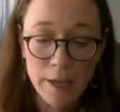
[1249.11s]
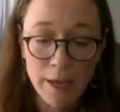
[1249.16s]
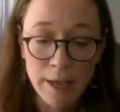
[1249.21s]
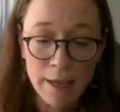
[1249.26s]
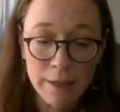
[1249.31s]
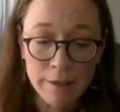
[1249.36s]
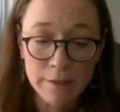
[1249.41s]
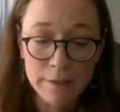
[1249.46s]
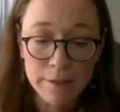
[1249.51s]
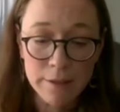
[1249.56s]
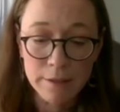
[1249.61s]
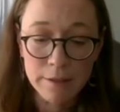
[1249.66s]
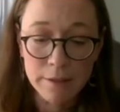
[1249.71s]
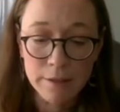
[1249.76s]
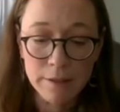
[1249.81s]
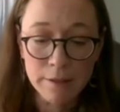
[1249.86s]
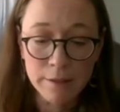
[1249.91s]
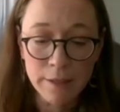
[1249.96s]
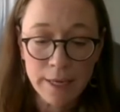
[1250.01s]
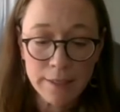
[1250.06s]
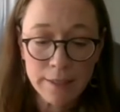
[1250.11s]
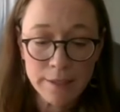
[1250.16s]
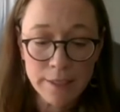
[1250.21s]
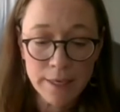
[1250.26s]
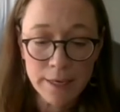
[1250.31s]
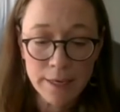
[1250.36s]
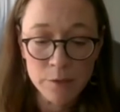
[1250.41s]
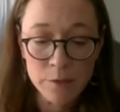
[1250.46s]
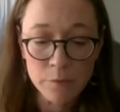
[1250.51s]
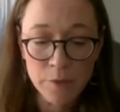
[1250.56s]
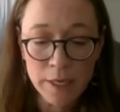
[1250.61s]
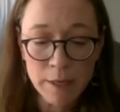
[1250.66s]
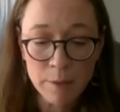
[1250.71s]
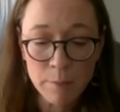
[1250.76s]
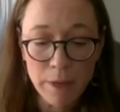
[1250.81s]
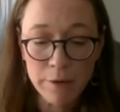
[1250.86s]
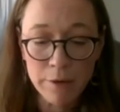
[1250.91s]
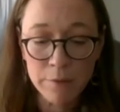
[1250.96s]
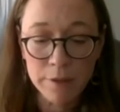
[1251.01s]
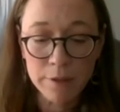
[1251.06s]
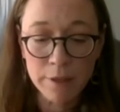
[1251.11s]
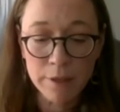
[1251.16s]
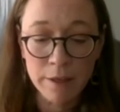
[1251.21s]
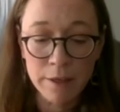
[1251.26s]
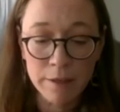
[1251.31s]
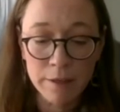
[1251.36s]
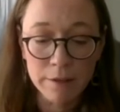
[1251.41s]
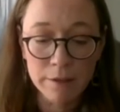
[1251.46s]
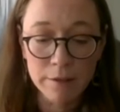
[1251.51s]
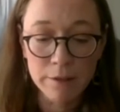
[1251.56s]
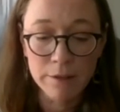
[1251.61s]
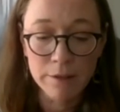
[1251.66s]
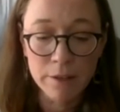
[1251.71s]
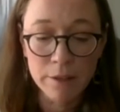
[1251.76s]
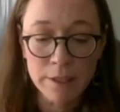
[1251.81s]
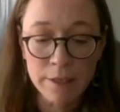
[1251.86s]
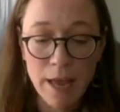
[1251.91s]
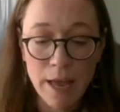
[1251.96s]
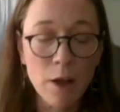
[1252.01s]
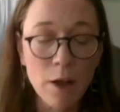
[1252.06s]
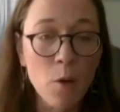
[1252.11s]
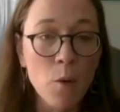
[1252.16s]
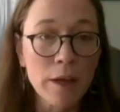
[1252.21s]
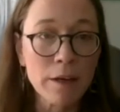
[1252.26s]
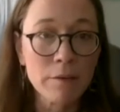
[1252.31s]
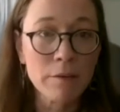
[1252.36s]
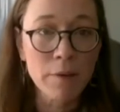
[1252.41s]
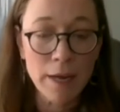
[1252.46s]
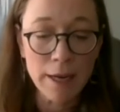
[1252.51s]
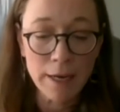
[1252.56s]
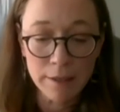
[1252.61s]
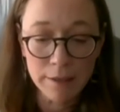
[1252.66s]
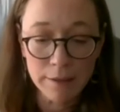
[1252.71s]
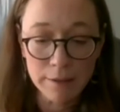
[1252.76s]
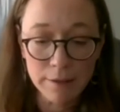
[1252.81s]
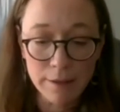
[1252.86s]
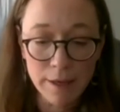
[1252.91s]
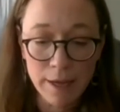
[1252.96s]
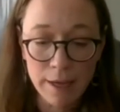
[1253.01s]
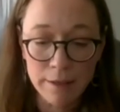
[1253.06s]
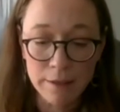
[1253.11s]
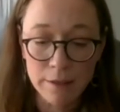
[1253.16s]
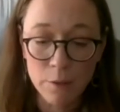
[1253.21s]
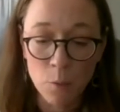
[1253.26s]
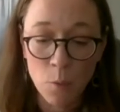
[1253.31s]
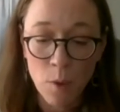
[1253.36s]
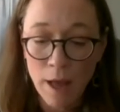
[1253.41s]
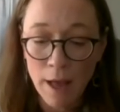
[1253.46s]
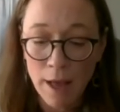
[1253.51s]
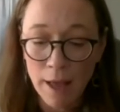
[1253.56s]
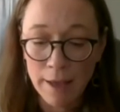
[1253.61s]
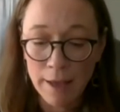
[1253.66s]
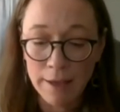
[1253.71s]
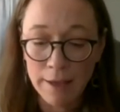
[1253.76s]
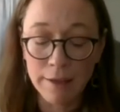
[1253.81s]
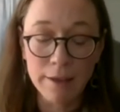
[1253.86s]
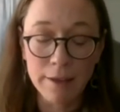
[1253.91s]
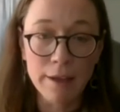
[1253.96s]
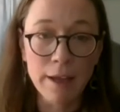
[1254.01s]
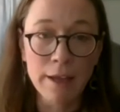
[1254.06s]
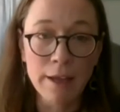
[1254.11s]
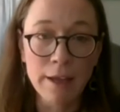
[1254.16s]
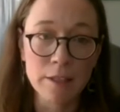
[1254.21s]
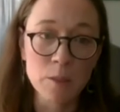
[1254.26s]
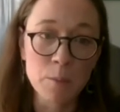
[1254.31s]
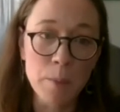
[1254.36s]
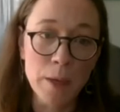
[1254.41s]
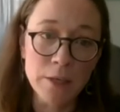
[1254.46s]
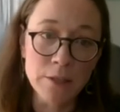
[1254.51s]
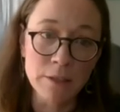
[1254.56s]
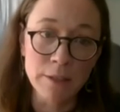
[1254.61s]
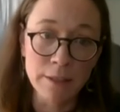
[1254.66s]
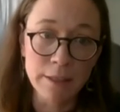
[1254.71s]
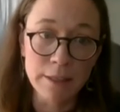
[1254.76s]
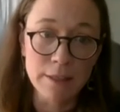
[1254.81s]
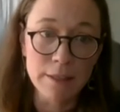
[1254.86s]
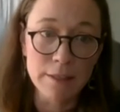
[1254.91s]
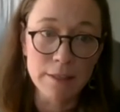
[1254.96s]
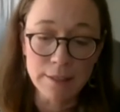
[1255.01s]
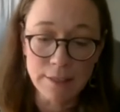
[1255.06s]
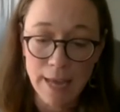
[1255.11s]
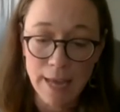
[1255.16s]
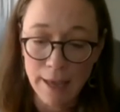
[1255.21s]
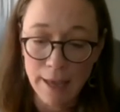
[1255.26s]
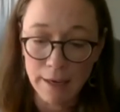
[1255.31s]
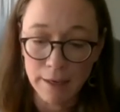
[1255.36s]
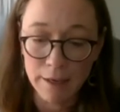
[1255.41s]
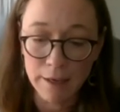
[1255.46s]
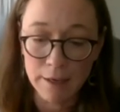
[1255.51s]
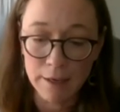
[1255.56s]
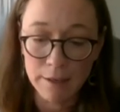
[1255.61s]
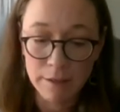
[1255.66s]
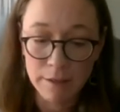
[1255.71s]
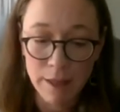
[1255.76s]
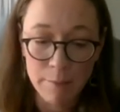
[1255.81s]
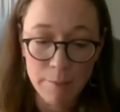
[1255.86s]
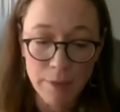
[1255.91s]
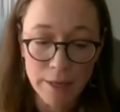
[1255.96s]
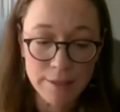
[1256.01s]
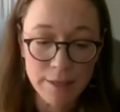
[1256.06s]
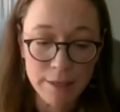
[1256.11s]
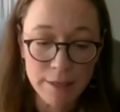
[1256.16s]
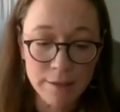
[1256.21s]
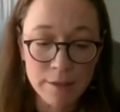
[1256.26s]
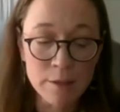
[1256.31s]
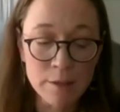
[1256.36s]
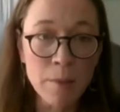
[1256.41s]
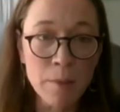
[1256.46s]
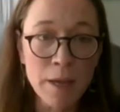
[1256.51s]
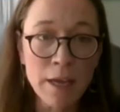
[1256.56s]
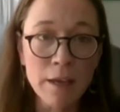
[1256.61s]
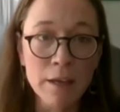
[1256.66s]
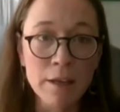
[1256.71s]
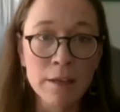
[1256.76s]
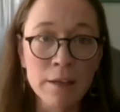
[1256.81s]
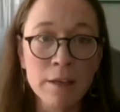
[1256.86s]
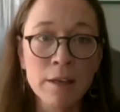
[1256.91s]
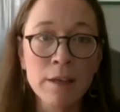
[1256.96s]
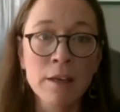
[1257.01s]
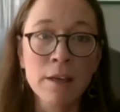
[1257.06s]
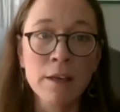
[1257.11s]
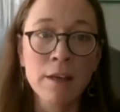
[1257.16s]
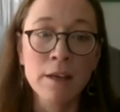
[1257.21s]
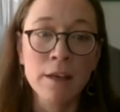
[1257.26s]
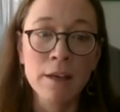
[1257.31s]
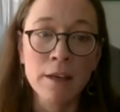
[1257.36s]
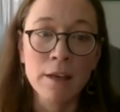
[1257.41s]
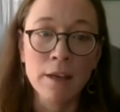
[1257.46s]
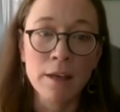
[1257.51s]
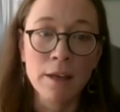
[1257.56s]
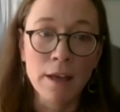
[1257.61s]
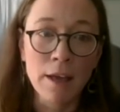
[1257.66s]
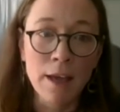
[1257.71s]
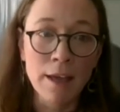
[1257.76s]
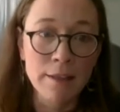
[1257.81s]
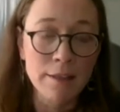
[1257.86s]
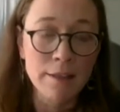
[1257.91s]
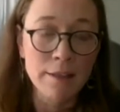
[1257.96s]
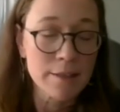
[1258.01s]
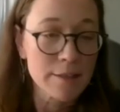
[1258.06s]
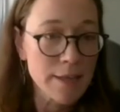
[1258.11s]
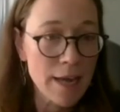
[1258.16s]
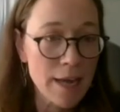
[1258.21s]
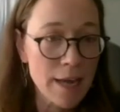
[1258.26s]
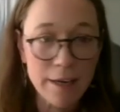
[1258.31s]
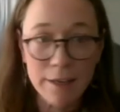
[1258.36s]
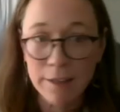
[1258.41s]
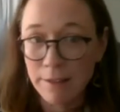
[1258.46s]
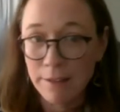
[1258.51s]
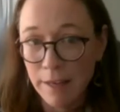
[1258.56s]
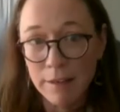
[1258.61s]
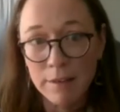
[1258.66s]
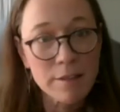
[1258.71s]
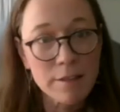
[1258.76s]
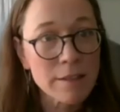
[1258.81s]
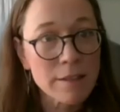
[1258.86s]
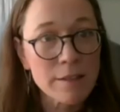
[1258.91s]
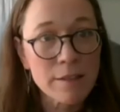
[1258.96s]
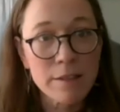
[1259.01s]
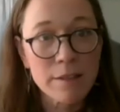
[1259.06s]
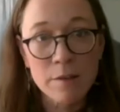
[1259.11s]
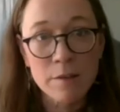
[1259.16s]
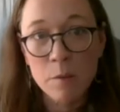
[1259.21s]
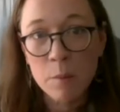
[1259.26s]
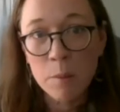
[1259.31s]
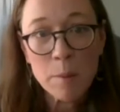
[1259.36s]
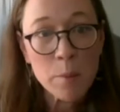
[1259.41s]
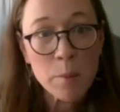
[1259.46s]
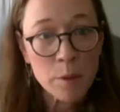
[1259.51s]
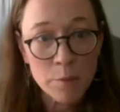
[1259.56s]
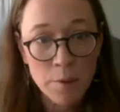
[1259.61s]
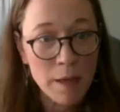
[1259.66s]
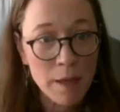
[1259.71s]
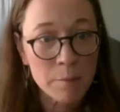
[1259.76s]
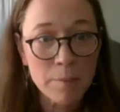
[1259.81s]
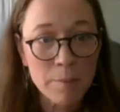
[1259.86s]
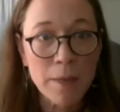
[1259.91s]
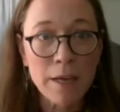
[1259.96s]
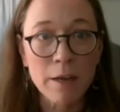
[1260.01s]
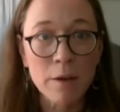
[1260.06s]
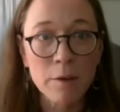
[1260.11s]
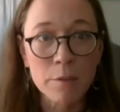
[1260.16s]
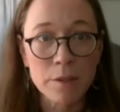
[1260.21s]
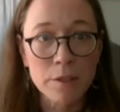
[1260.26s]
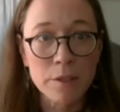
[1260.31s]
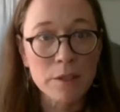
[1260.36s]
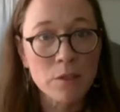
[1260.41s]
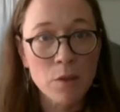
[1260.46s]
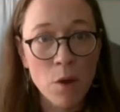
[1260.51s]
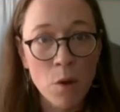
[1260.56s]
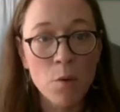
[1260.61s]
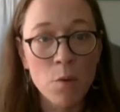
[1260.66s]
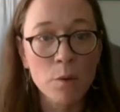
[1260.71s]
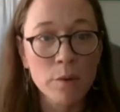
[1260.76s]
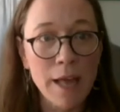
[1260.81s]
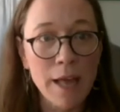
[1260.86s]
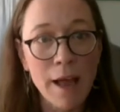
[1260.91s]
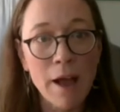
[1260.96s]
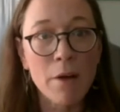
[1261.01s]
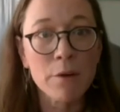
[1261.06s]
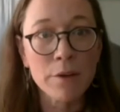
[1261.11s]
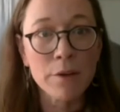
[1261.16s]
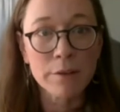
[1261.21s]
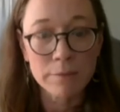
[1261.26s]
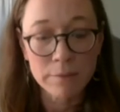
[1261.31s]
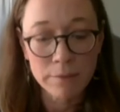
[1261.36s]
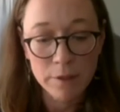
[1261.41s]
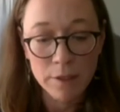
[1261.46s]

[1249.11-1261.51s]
And like today's reading by Rilke, the not quite right and the why, and especially the static that my senses make and the static that the senses of the people around me make was so loud.